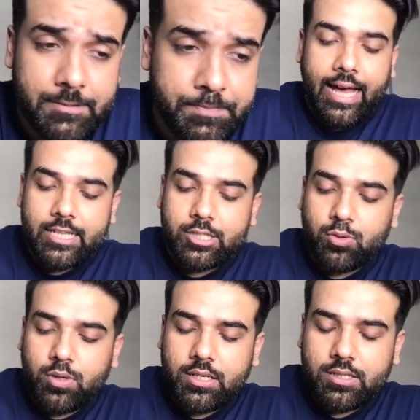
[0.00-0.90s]
in. As
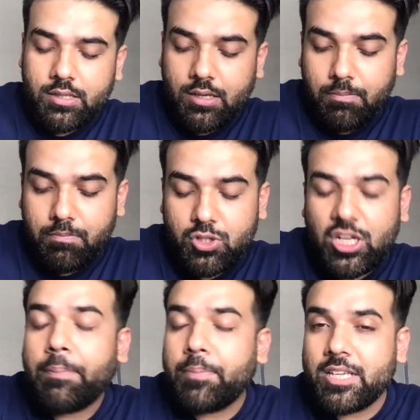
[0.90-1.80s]
soon as the
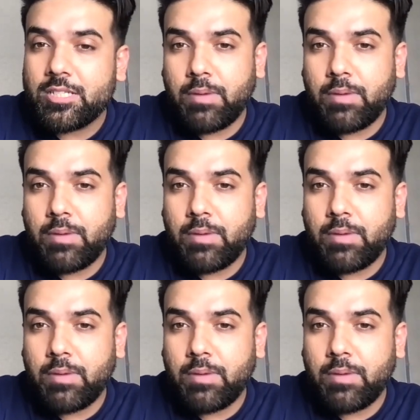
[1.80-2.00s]
Japanese